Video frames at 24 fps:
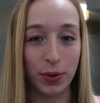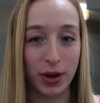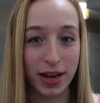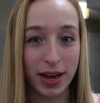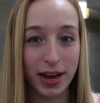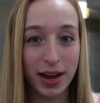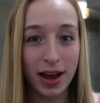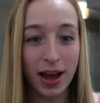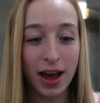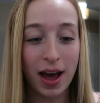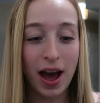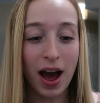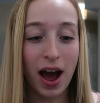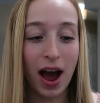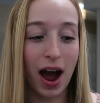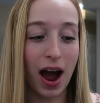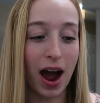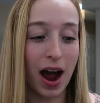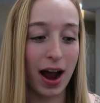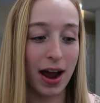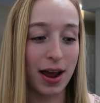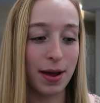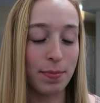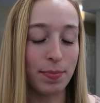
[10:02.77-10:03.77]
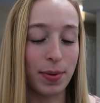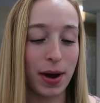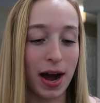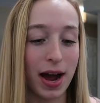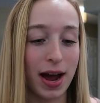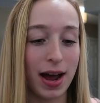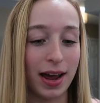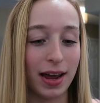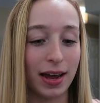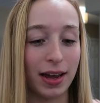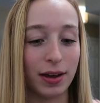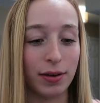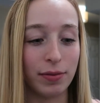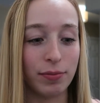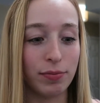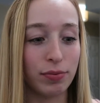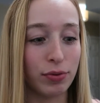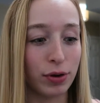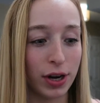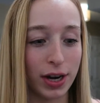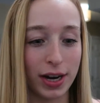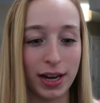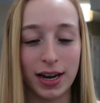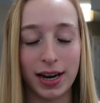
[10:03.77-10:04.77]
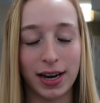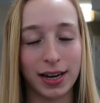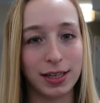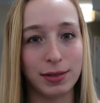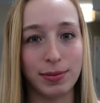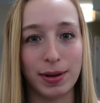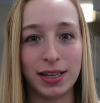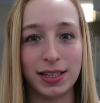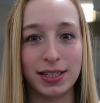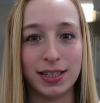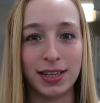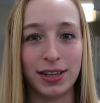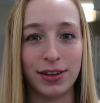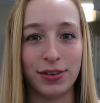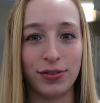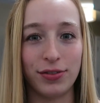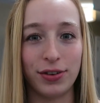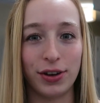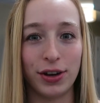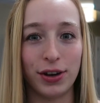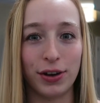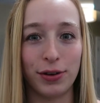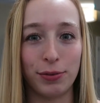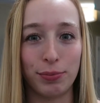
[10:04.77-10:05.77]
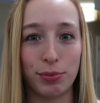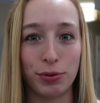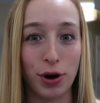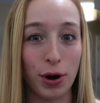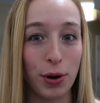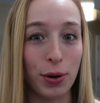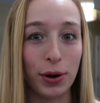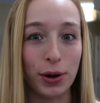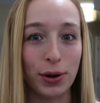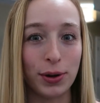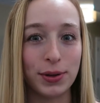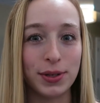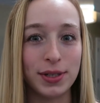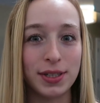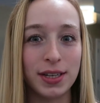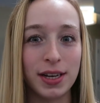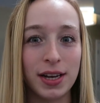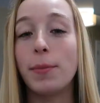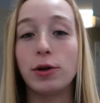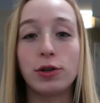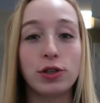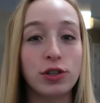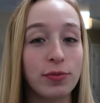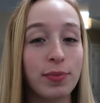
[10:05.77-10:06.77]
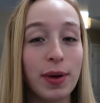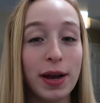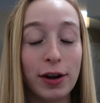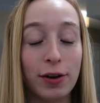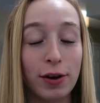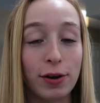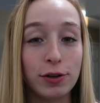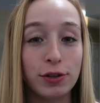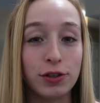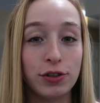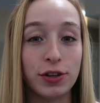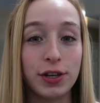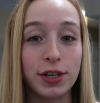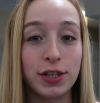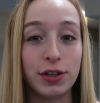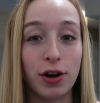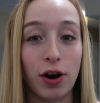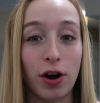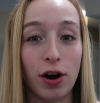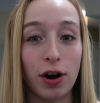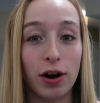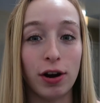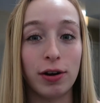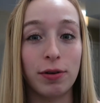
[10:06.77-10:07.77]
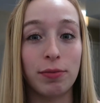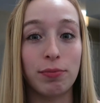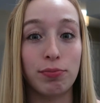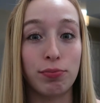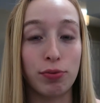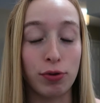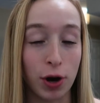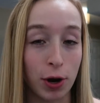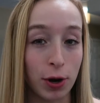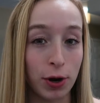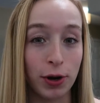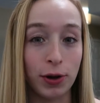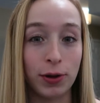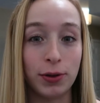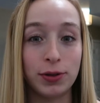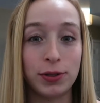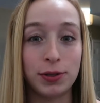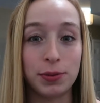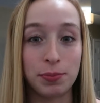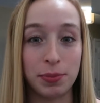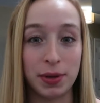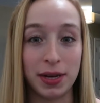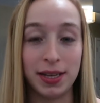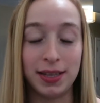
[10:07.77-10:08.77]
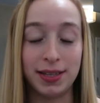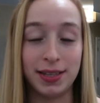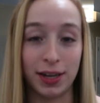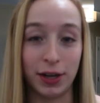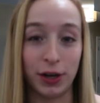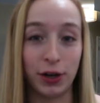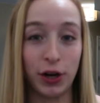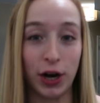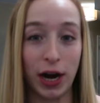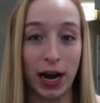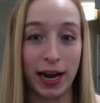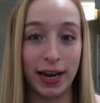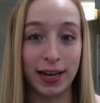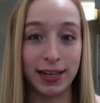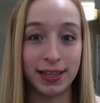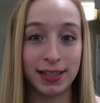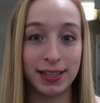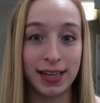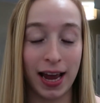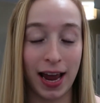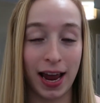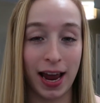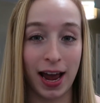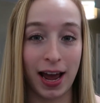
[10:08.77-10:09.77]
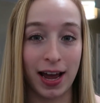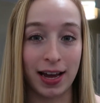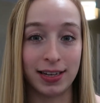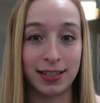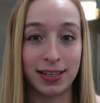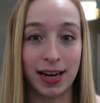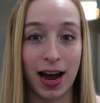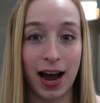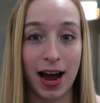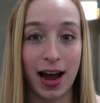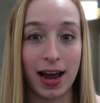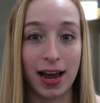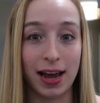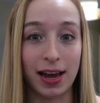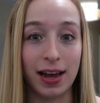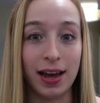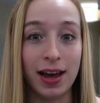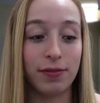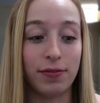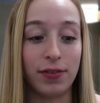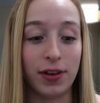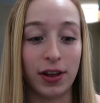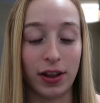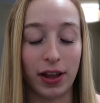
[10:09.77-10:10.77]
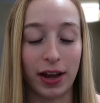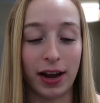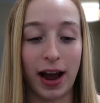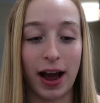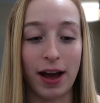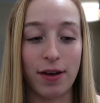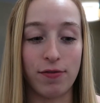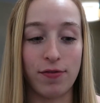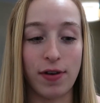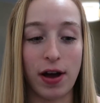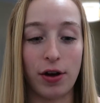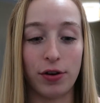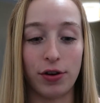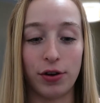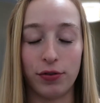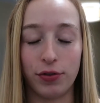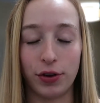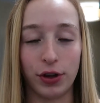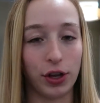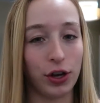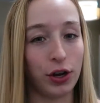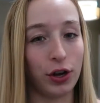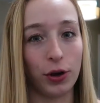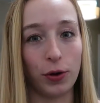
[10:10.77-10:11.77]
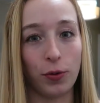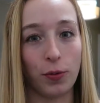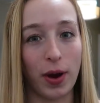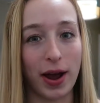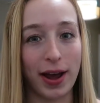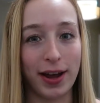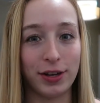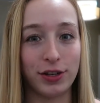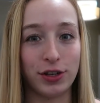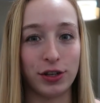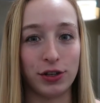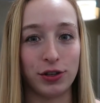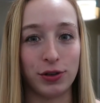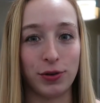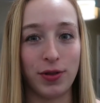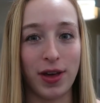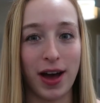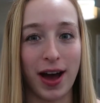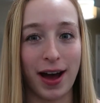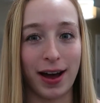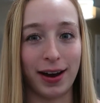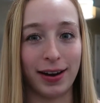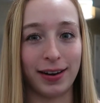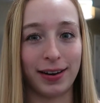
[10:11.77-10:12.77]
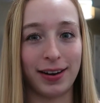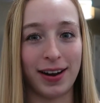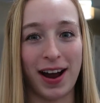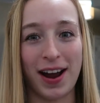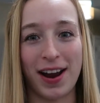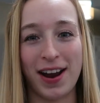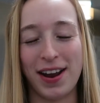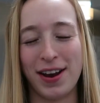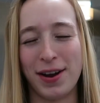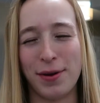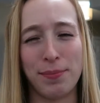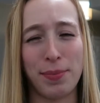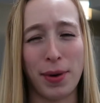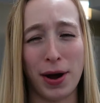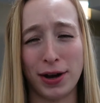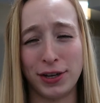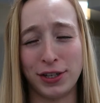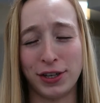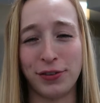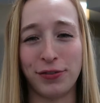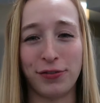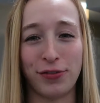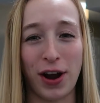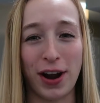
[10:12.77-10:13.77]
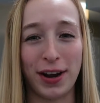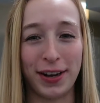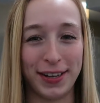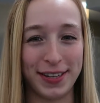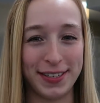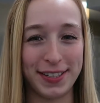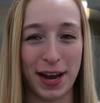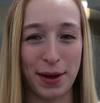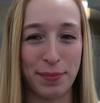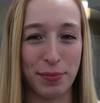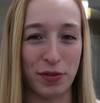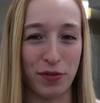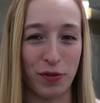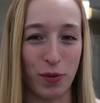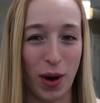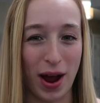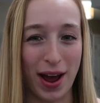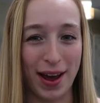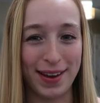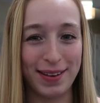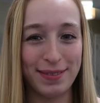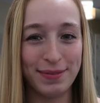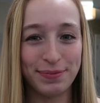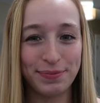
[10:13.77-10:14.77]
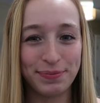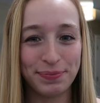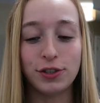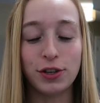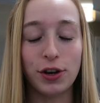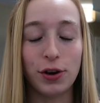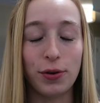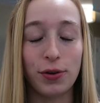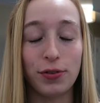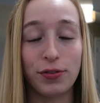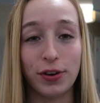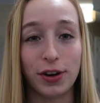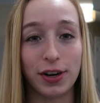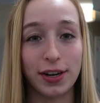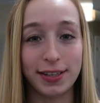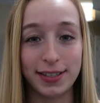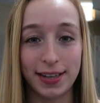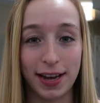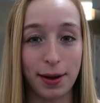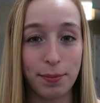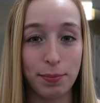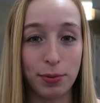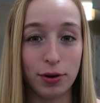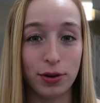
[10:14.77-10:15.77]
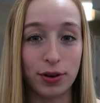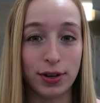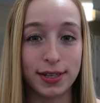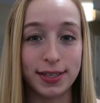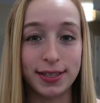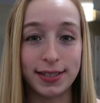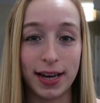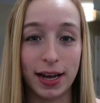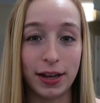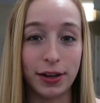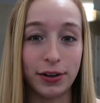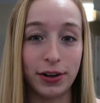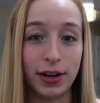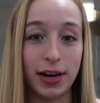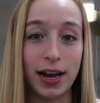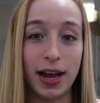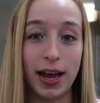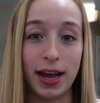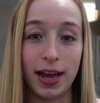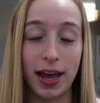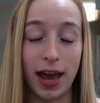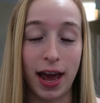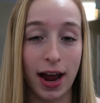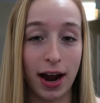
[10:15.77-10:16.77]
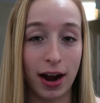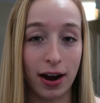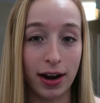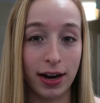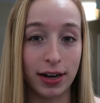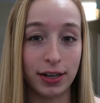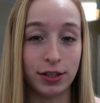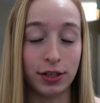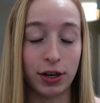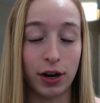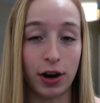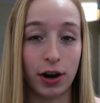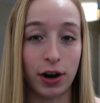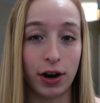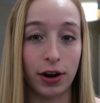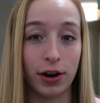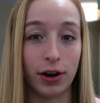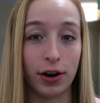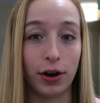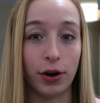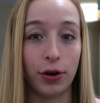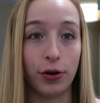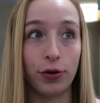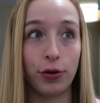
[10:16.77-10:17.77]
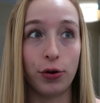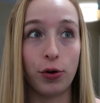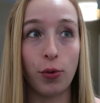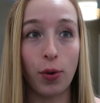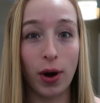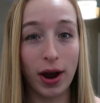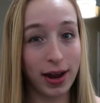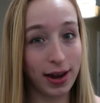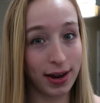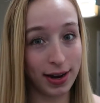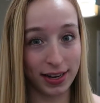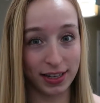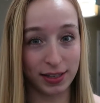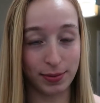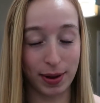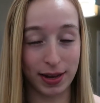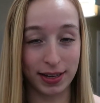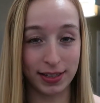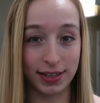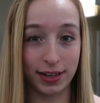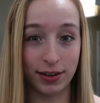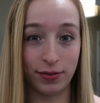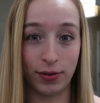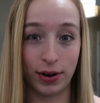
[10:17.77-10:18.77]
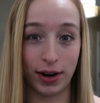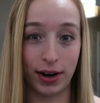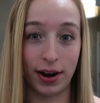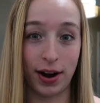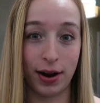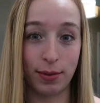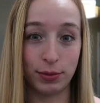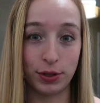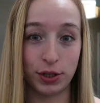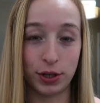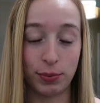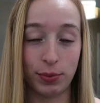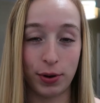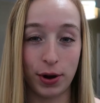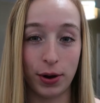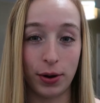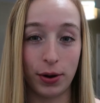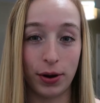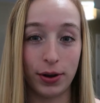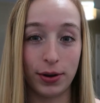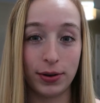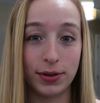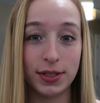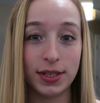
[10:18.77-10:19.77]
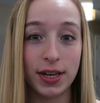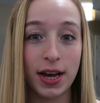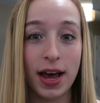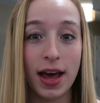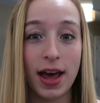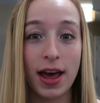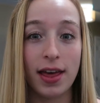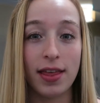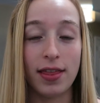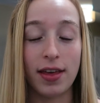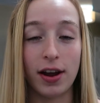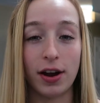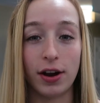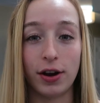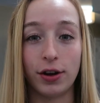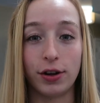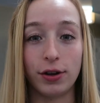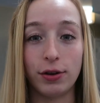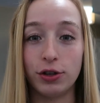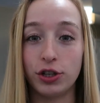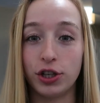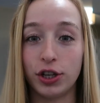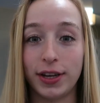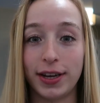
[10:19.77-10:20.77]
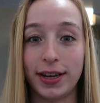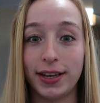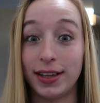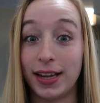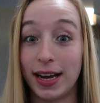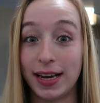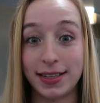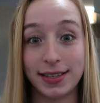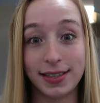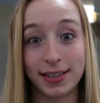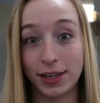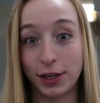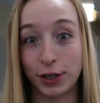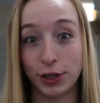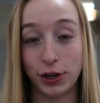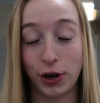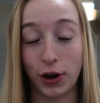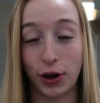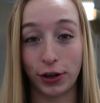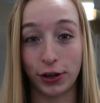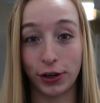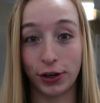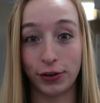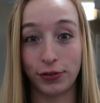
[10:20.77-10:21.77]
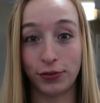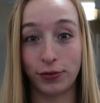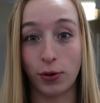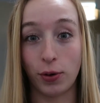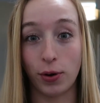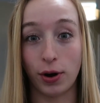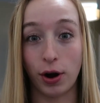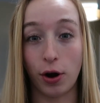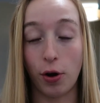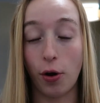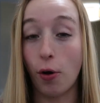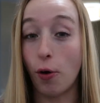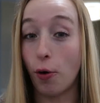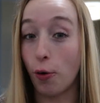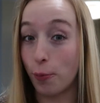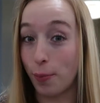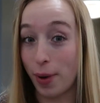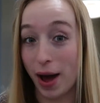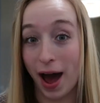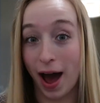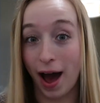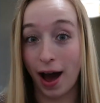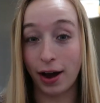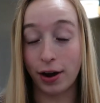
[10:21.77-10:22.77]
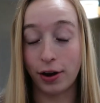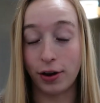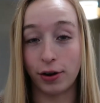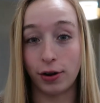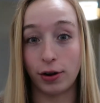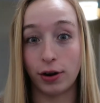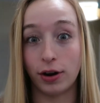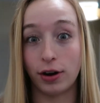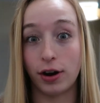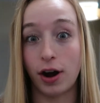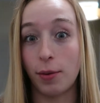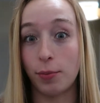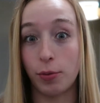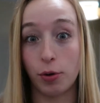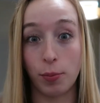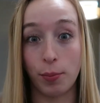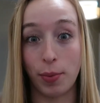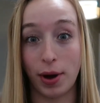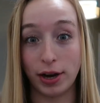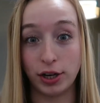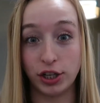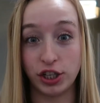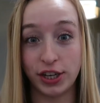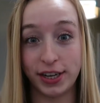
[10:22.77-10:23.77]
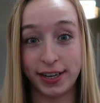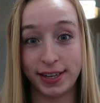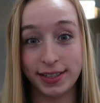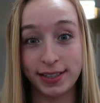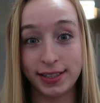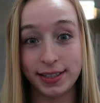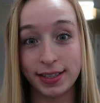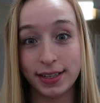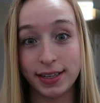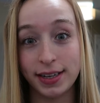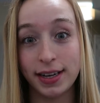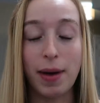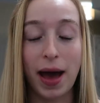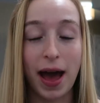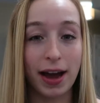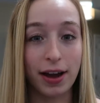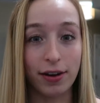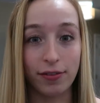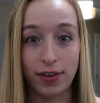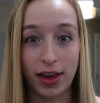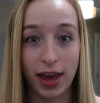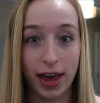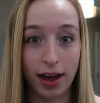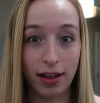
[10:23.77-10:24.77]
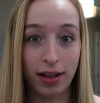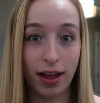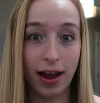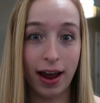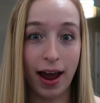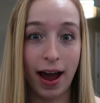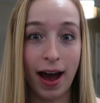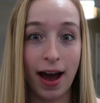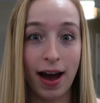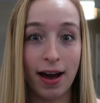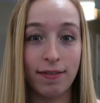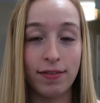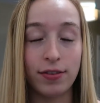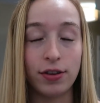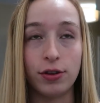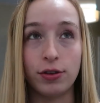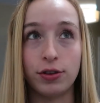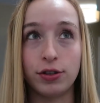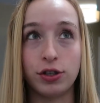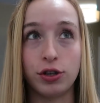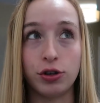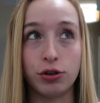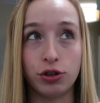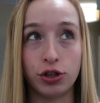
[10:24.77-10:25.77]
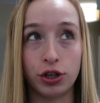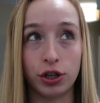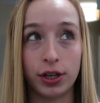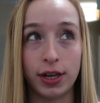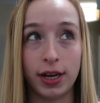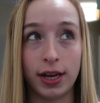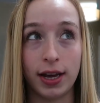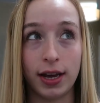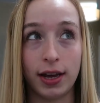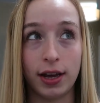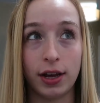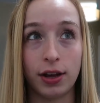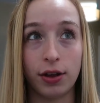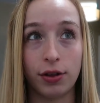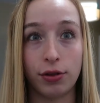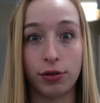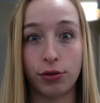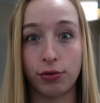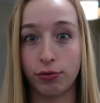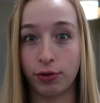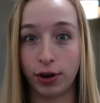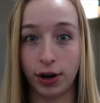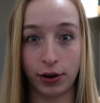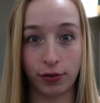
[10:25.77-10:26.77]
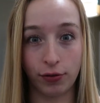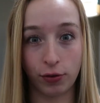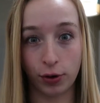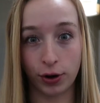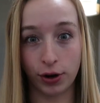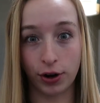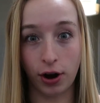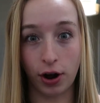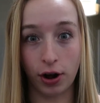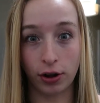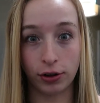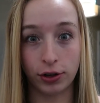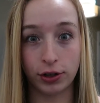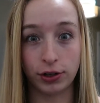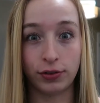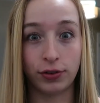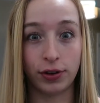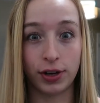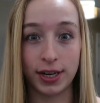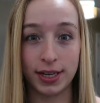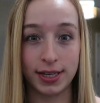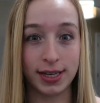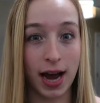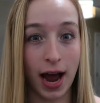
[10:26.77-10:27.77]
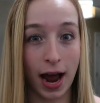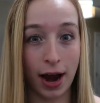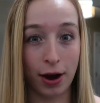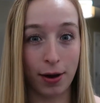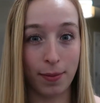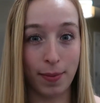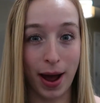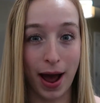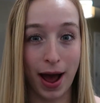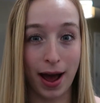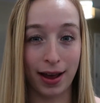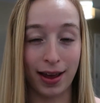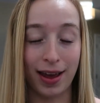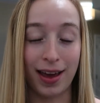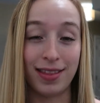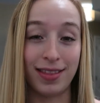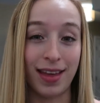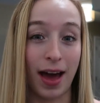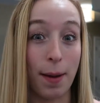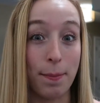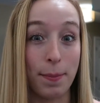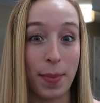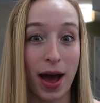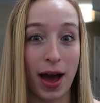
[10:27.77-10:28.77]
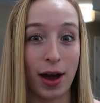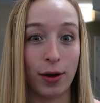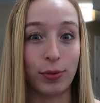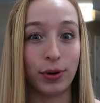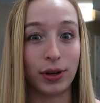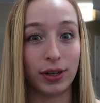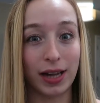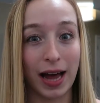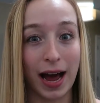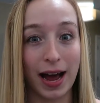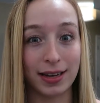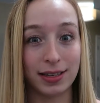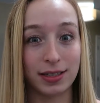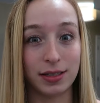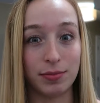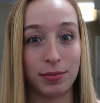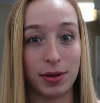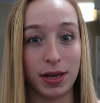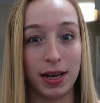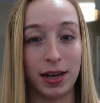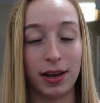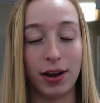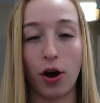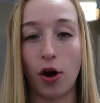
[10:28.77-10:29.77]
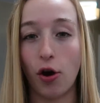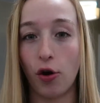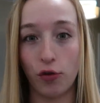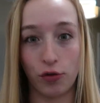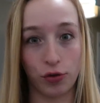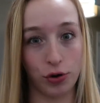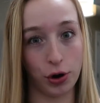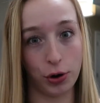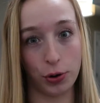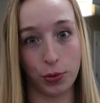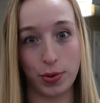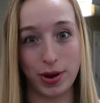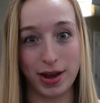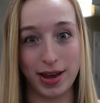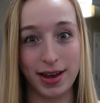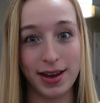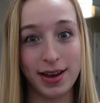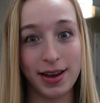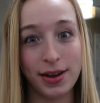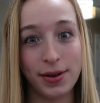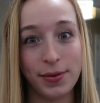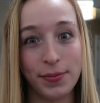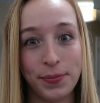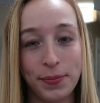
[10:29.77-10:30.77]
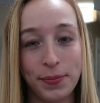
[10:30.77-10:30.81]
week. I buy pretty inexpensive produce. Most of my groceries are produce, meats, and grains, and I feel like I found a really good way to do that in a budget-friendly type of way. So for example, celery and carrots are quite inexpensive when it comes to produce. They are usually less than $1 for a whole pack or a couple bunches. The bag of kale I have is usually $3 to $4 for an entire bag, and that bag will last me over a week.